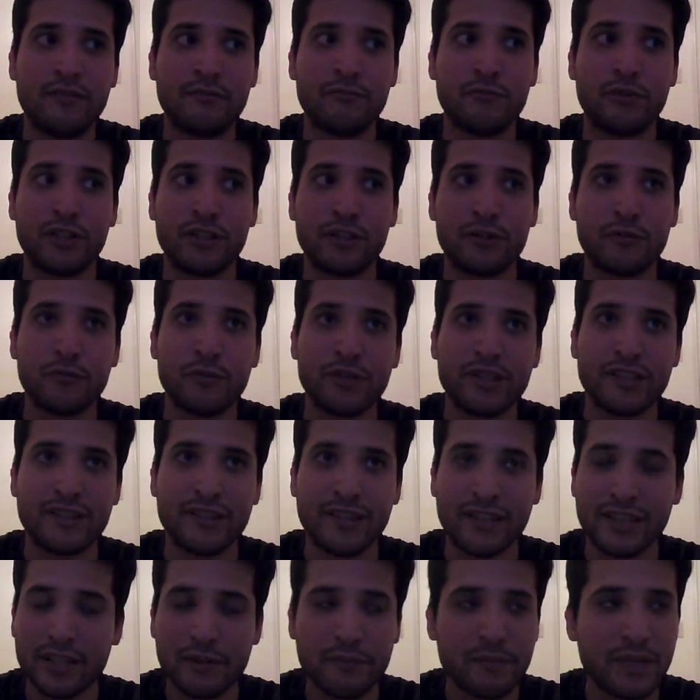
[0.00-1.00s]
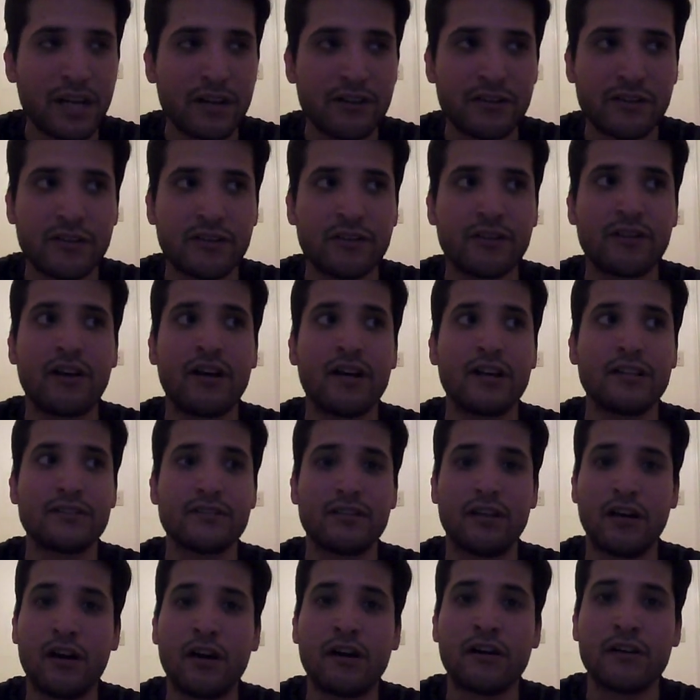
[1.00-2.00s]
whether we think about it or
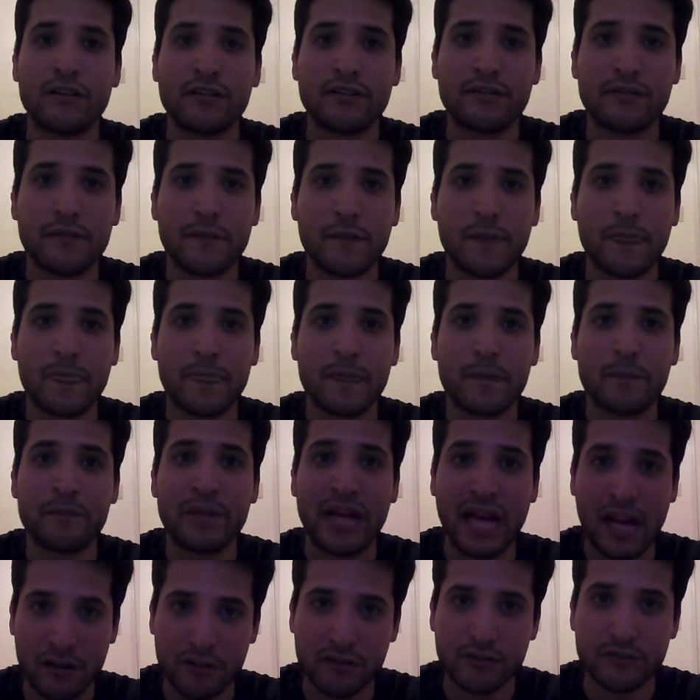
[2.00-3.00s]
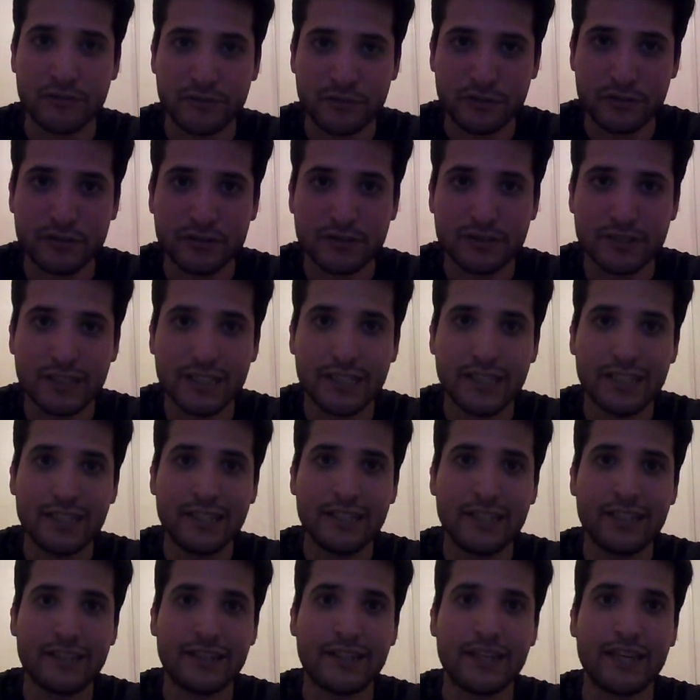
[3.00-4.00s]
not, are powerful.
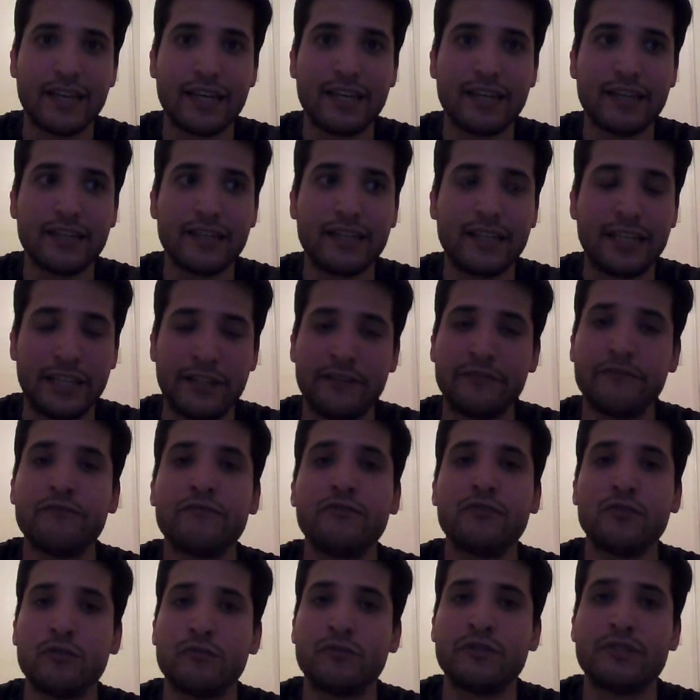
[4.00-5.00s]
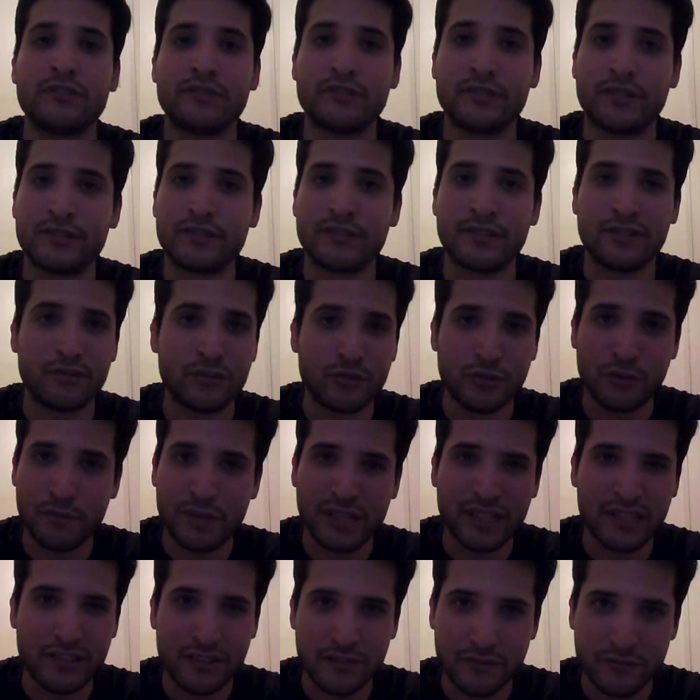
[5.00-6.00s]
They influence us in so
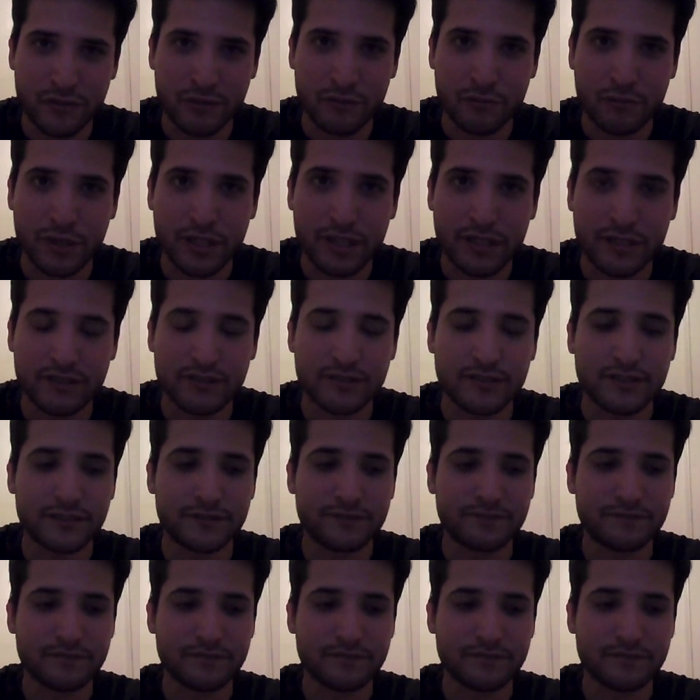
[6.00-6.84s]
many different ways.